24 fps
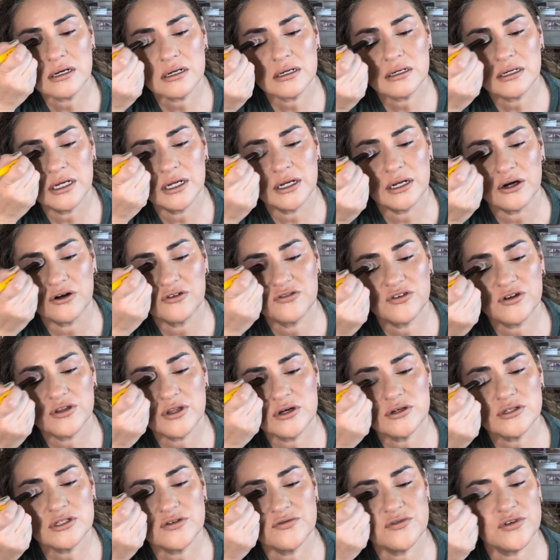you know, for
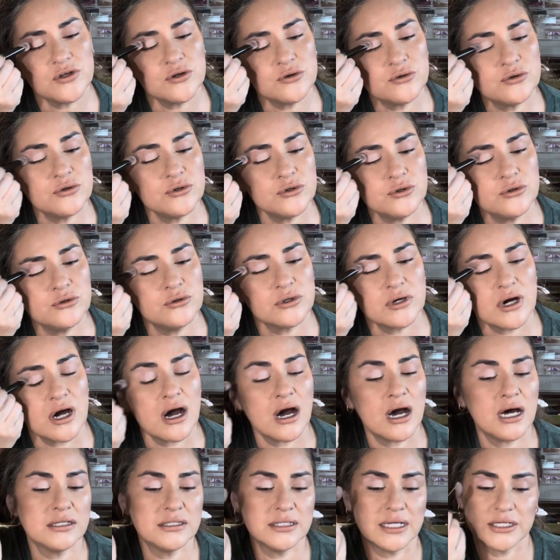those of you who
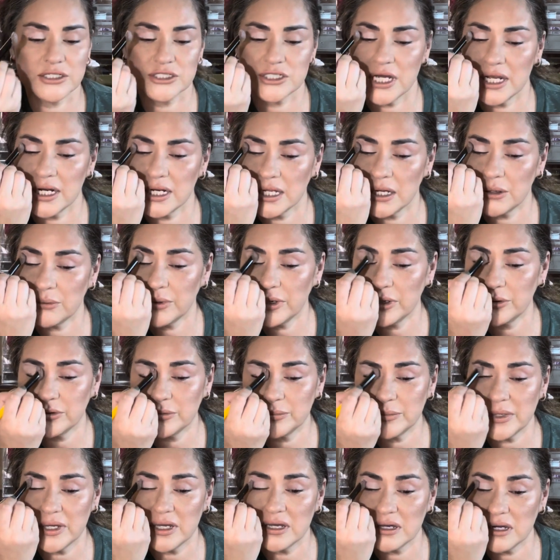caught that tried to get ready with
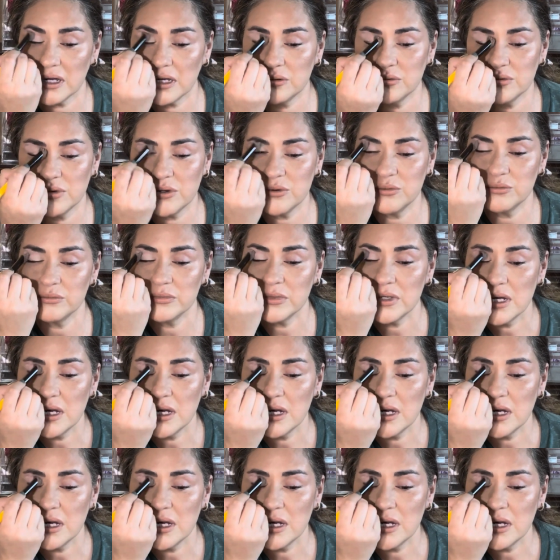me, I won't